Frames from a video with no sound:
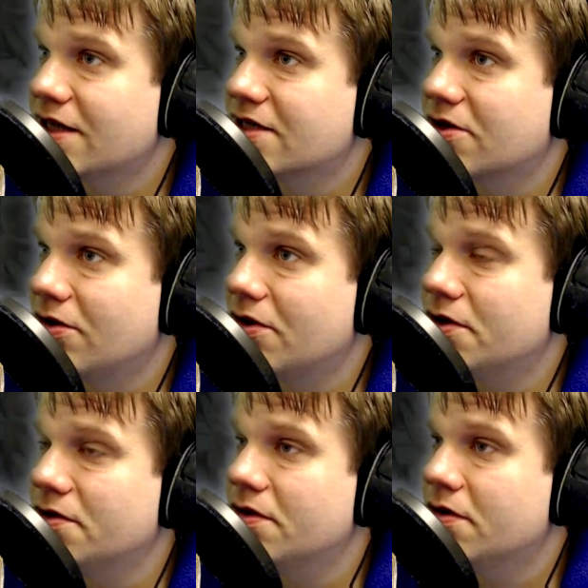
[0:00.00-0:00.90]
don't like this
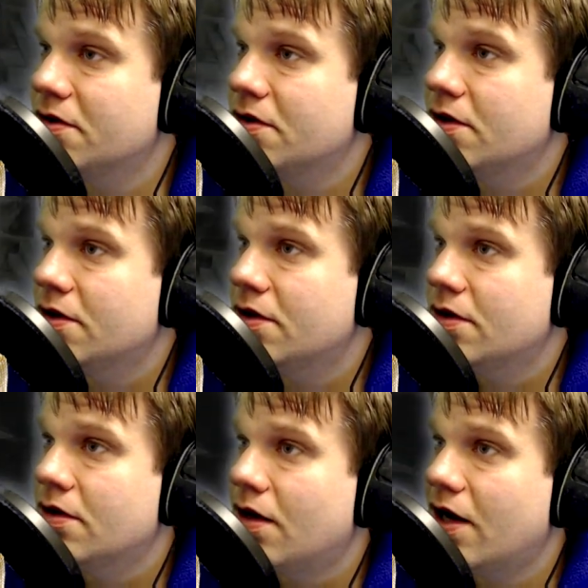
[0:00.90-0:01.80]
corridor.
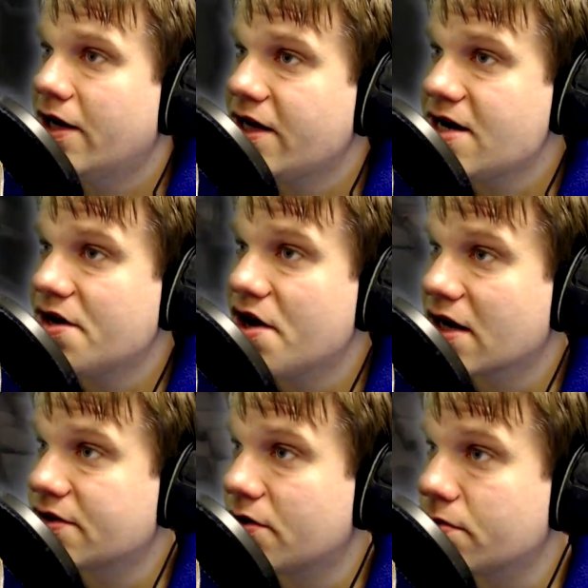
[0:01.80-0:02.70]
I
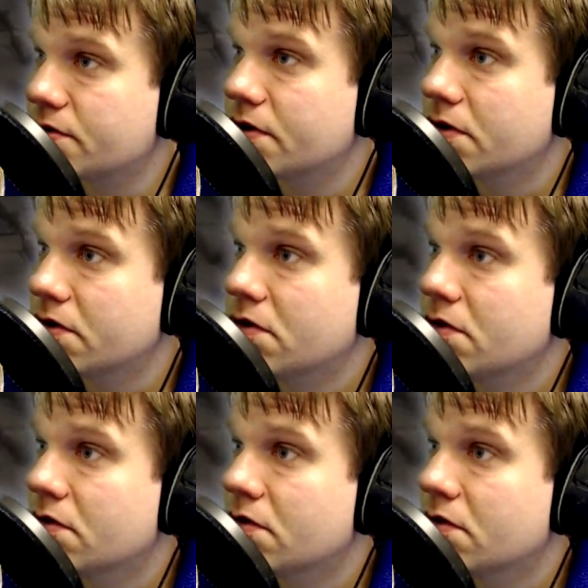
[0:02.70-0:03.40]
need an adult.